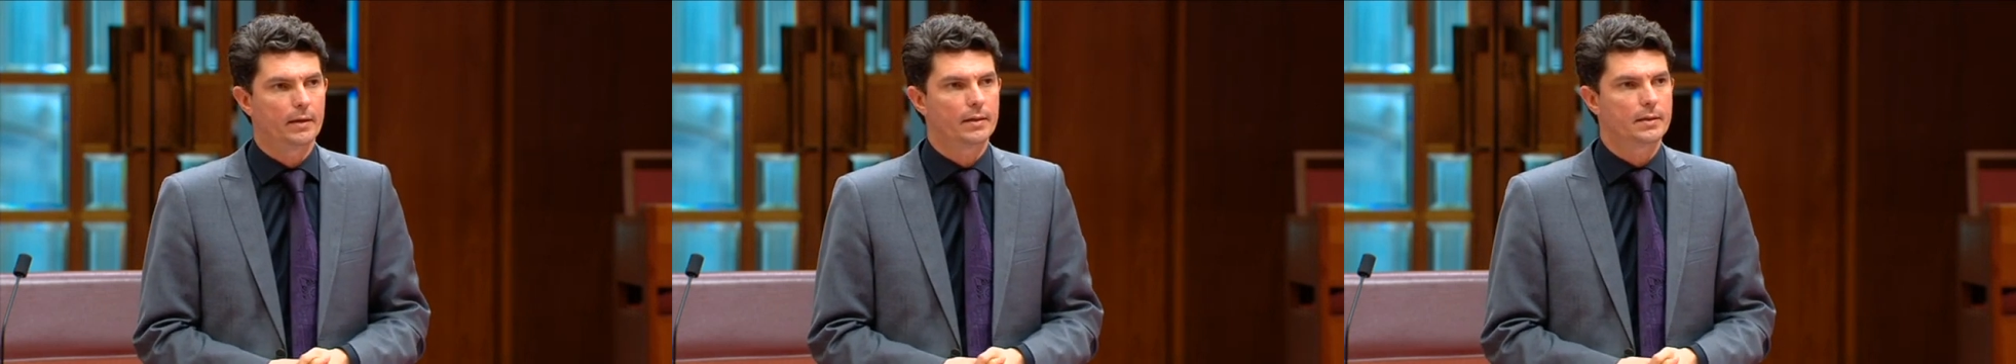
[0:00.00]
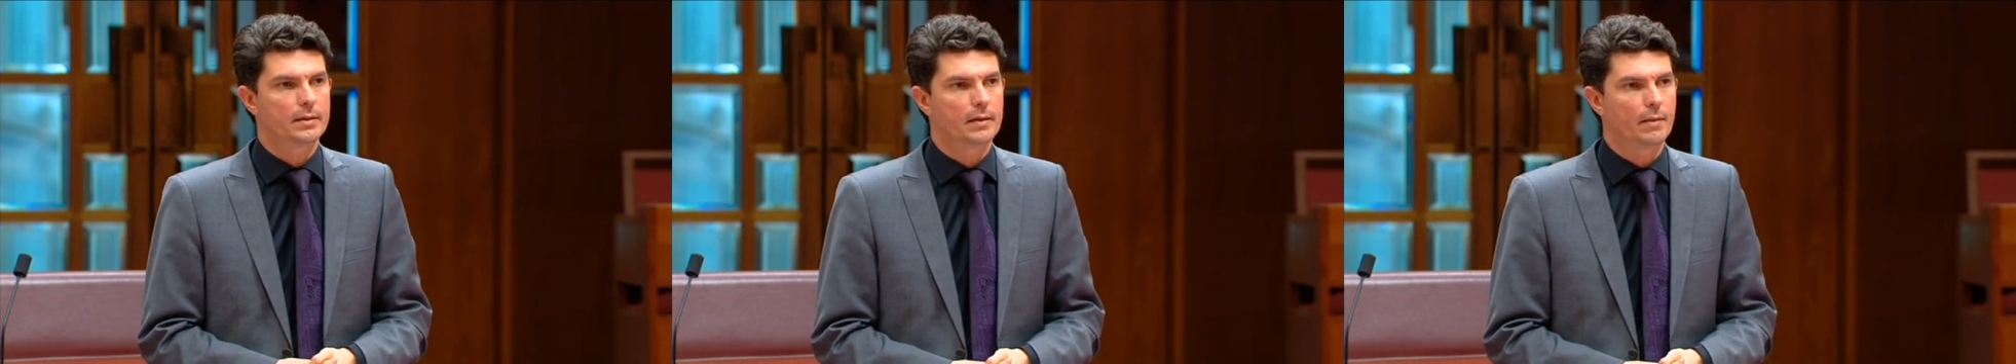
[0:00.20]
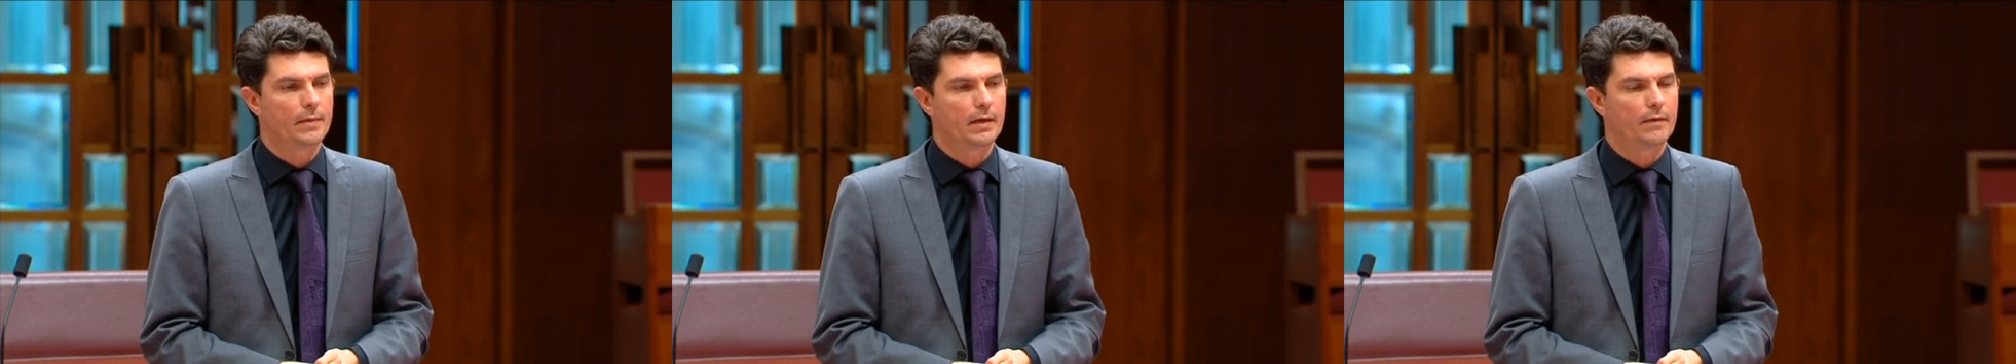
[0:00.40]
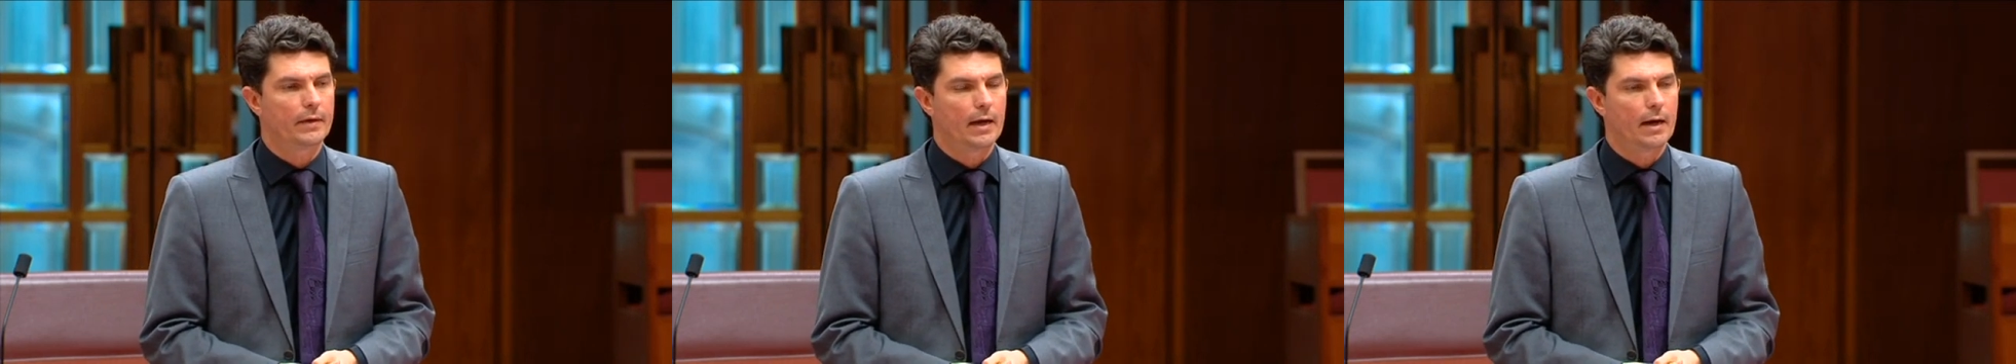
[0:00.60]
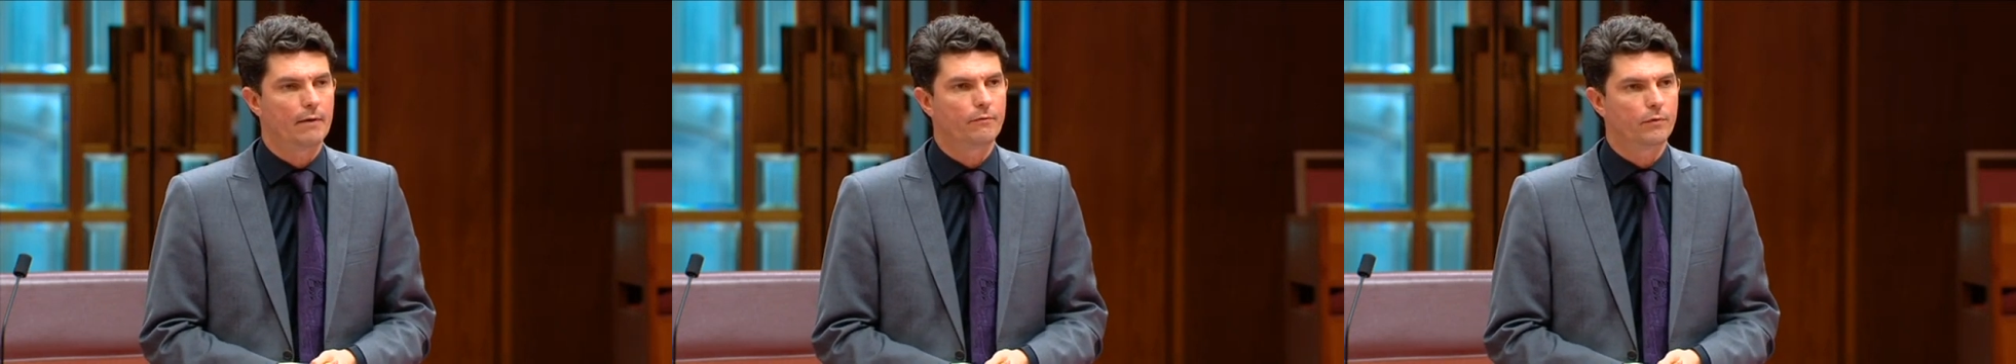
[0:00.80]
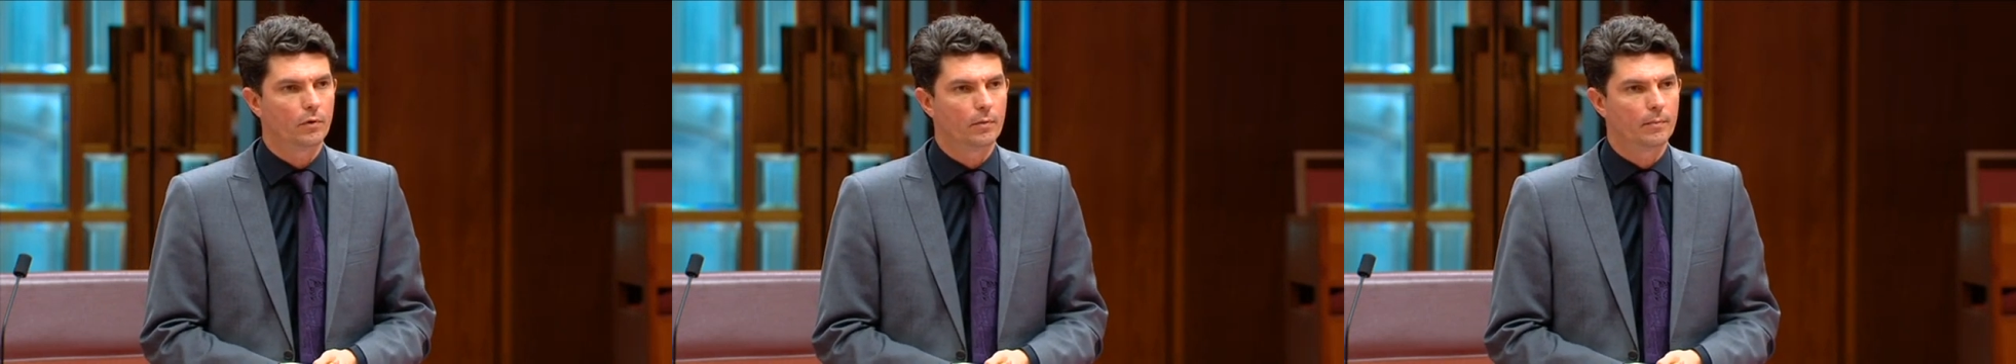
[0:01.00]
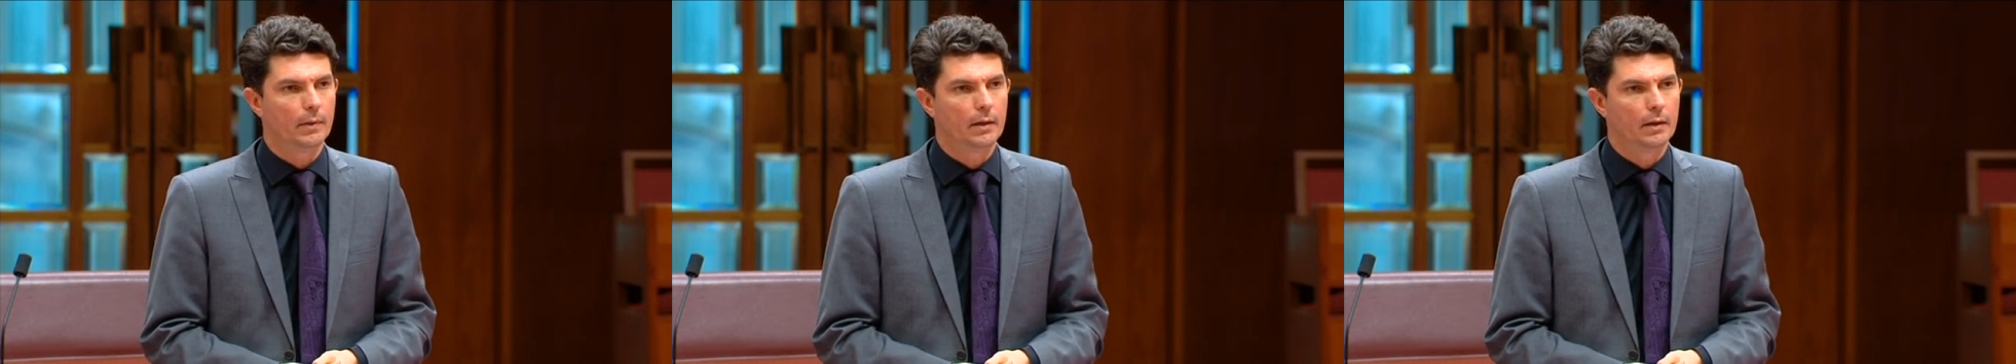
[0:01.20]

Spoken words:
it to something of an art form.